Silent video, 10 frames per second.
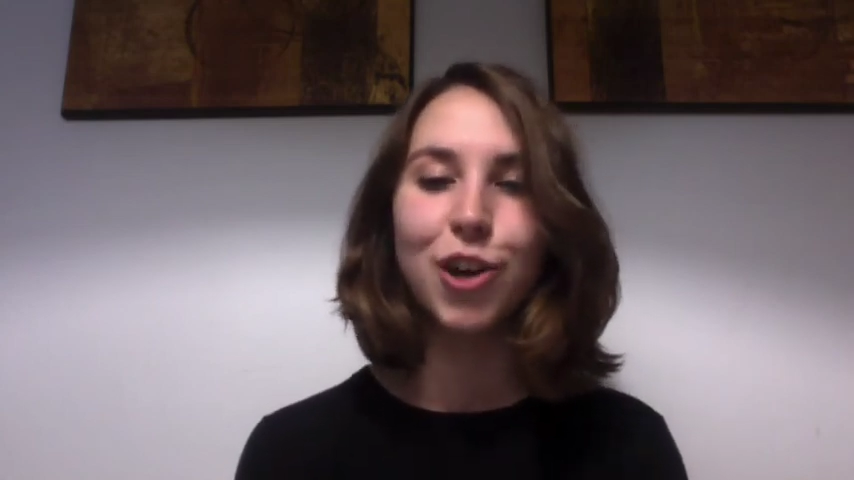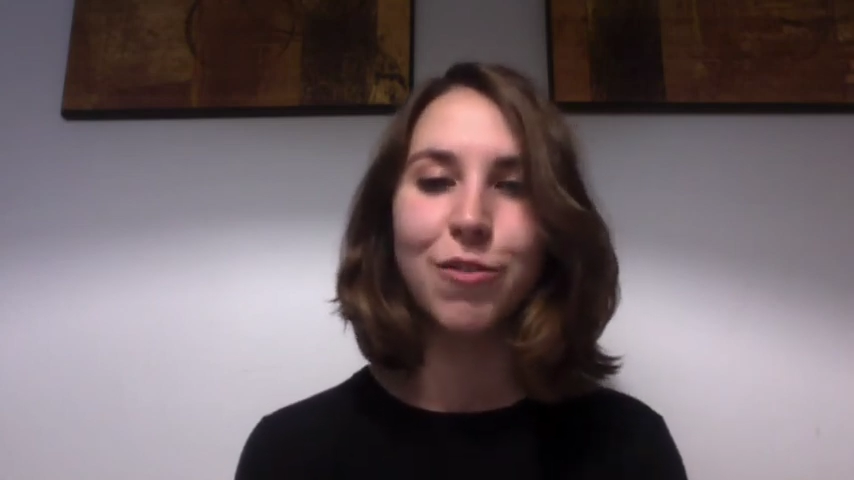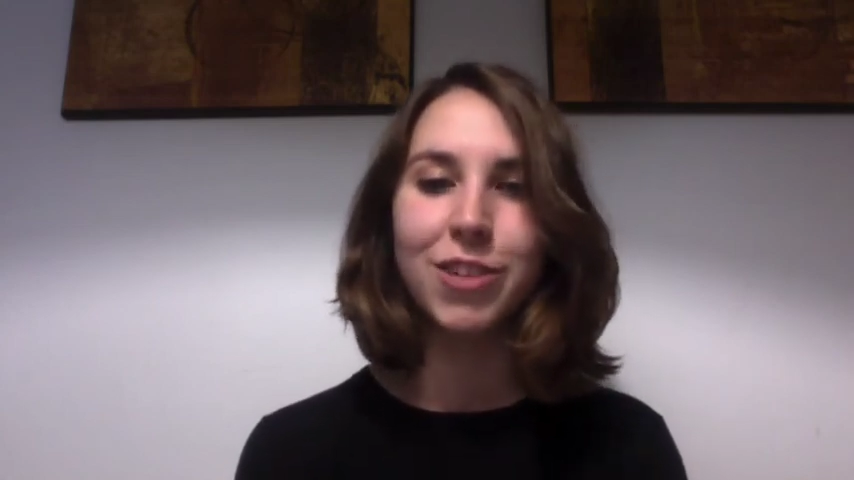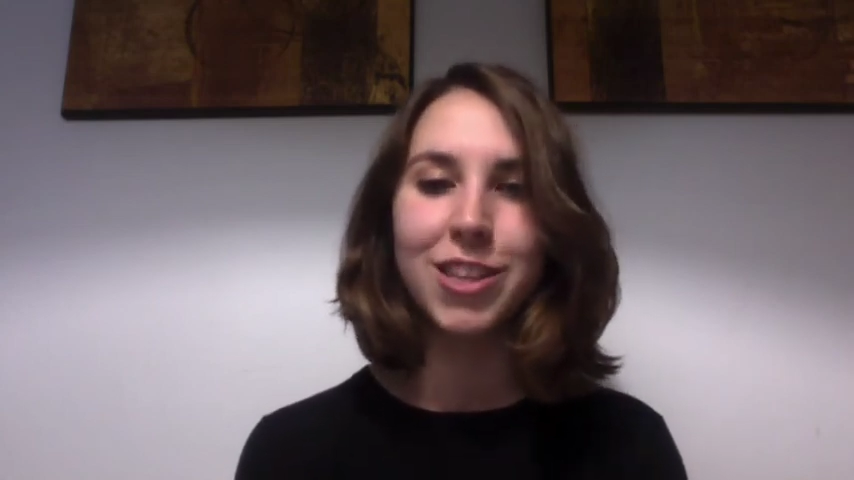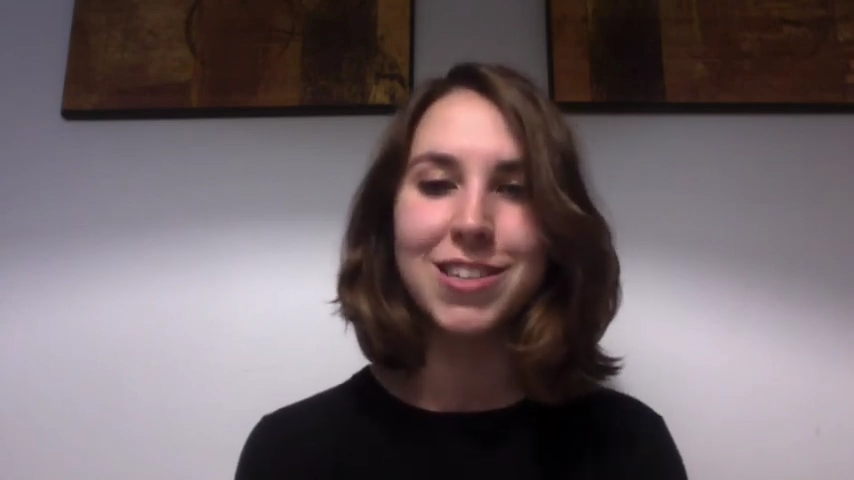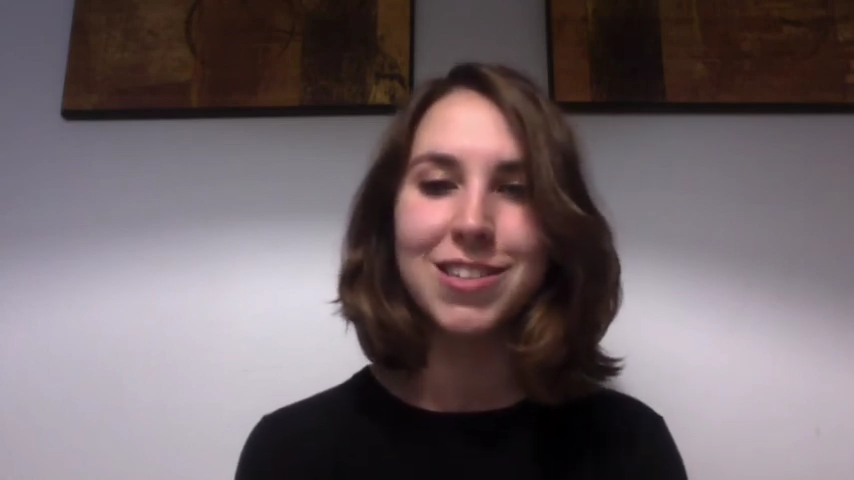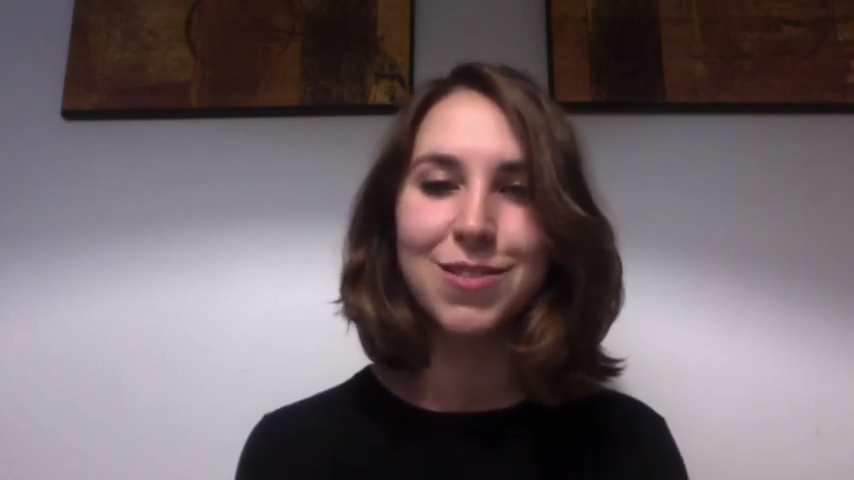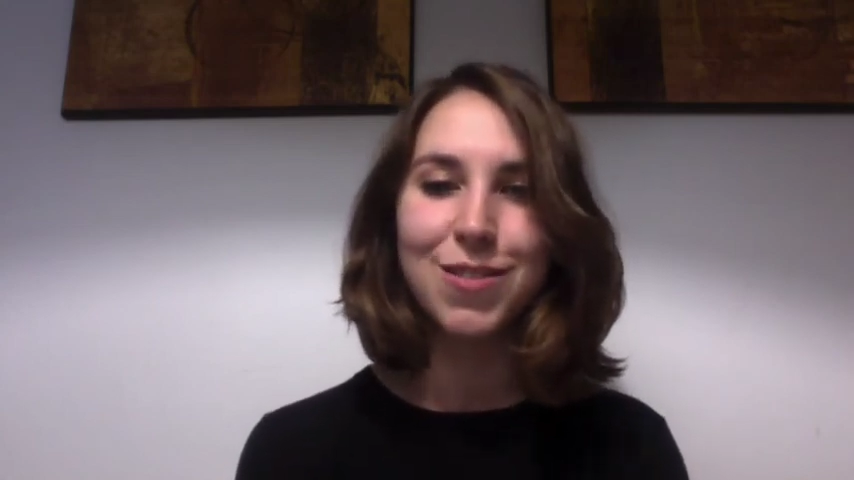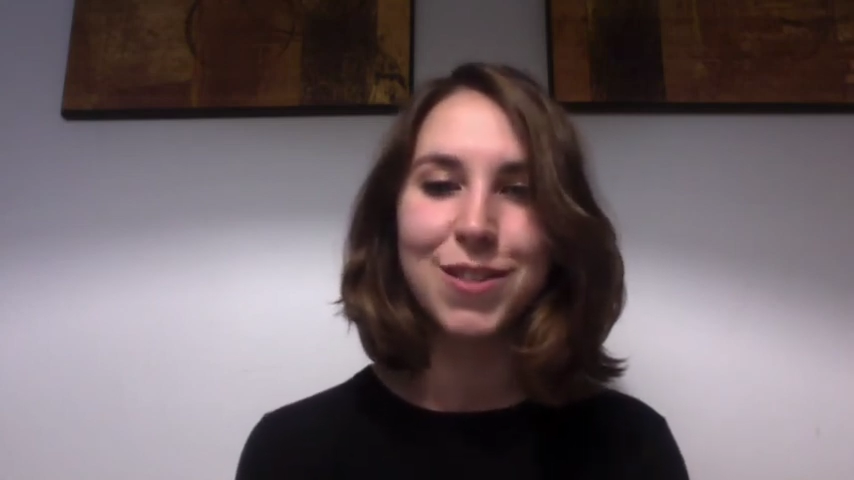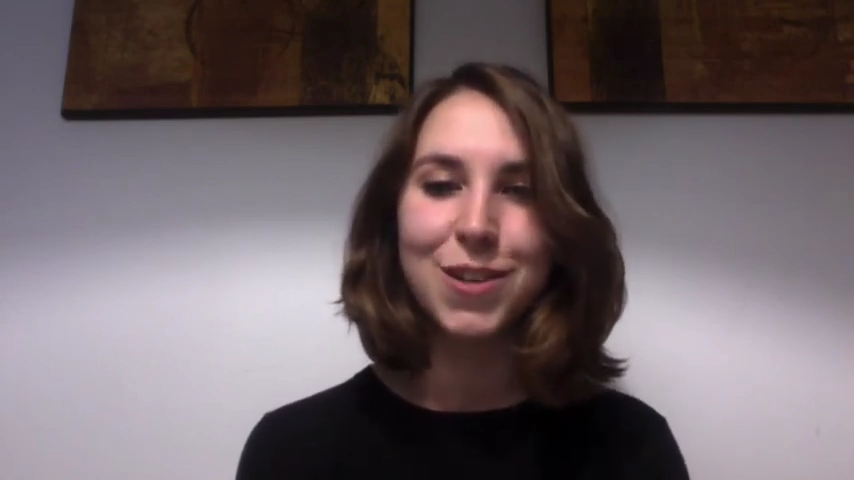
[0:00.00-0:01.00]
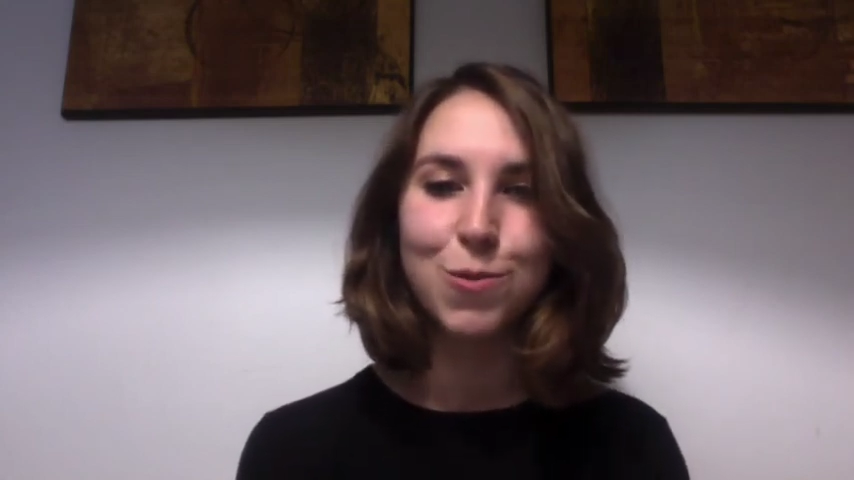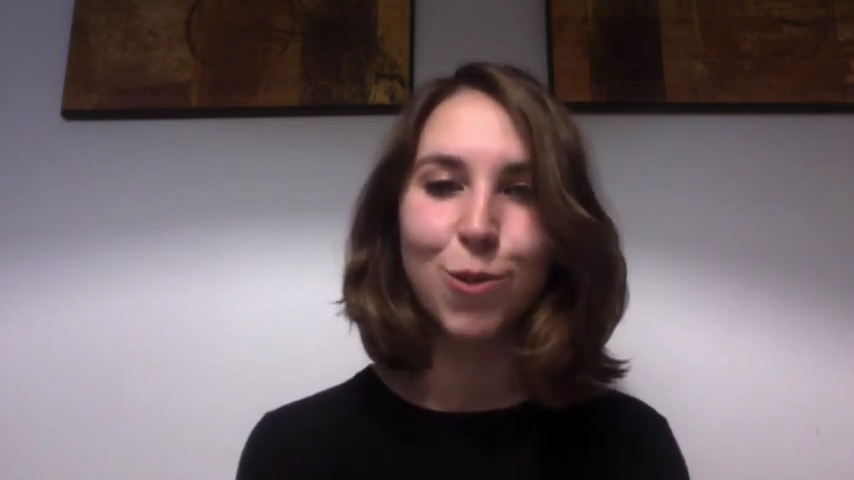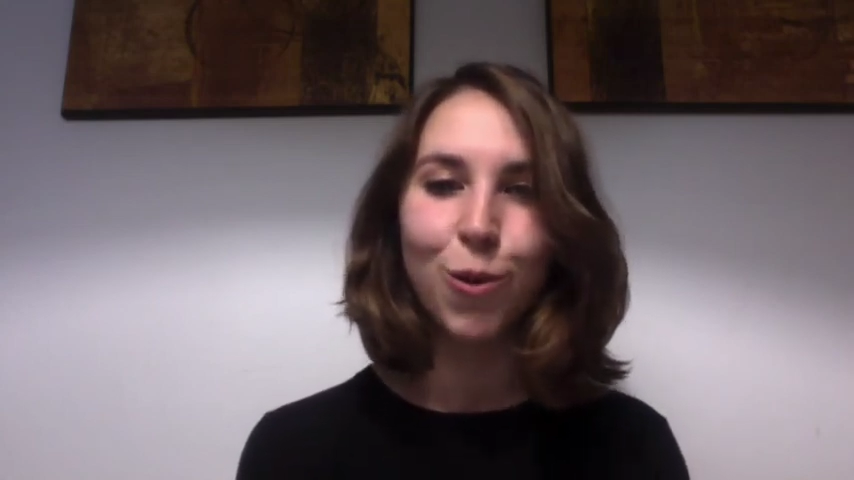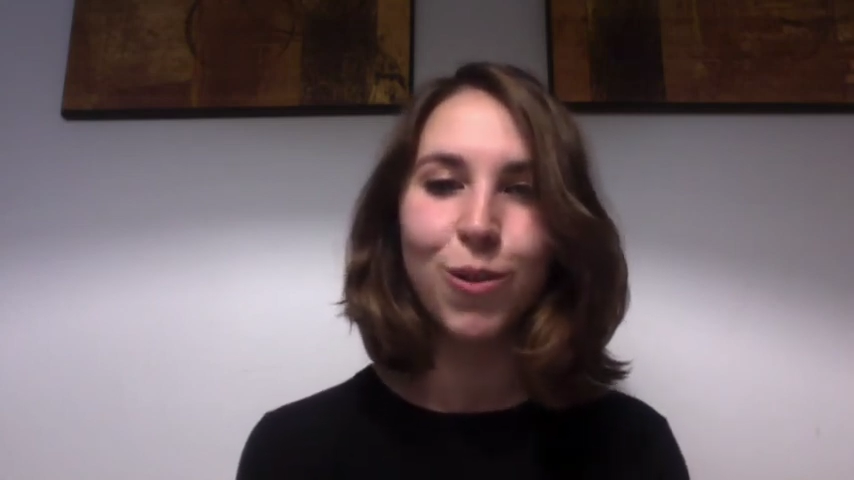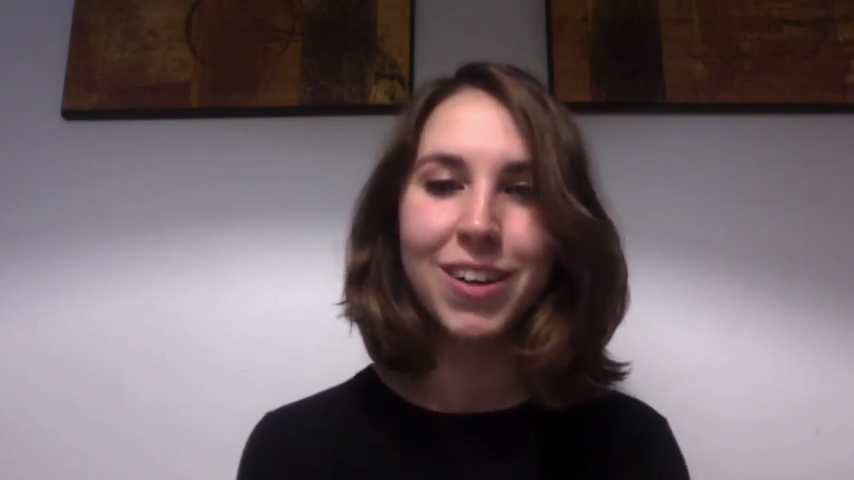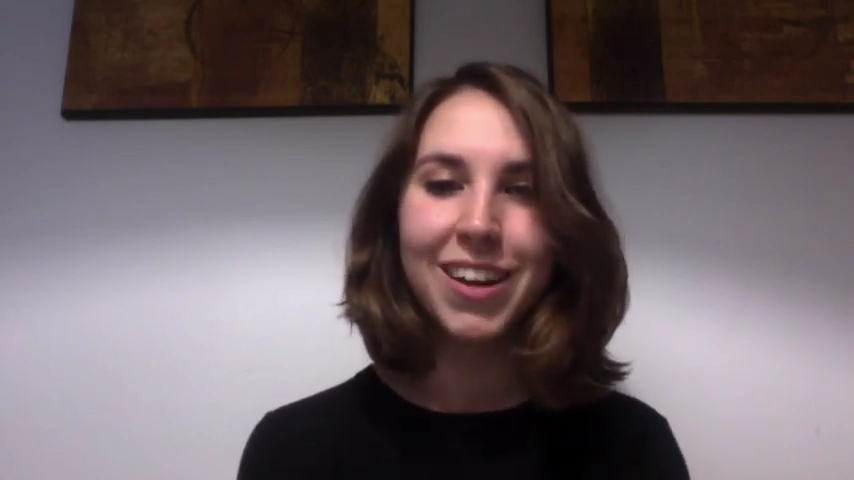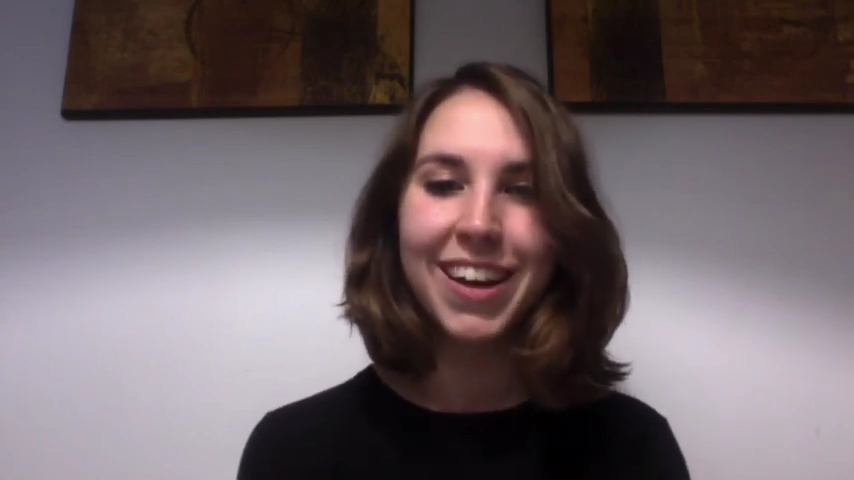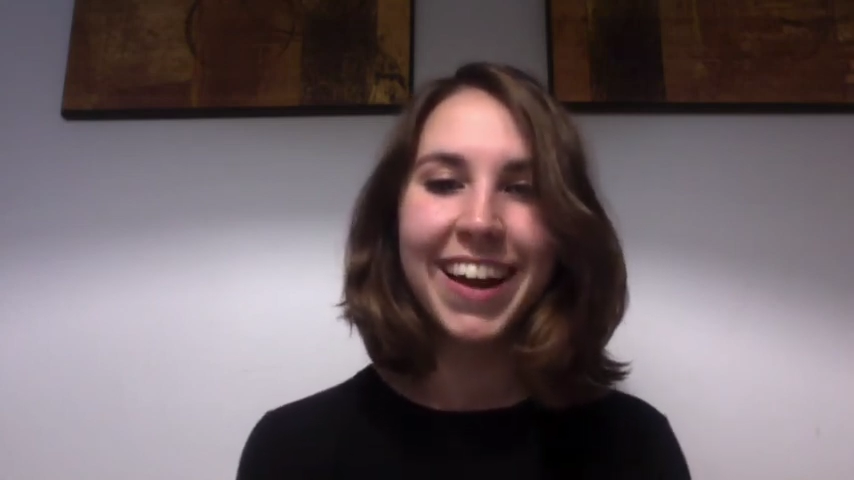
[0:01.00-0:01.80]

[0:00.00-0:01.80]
cover this this role.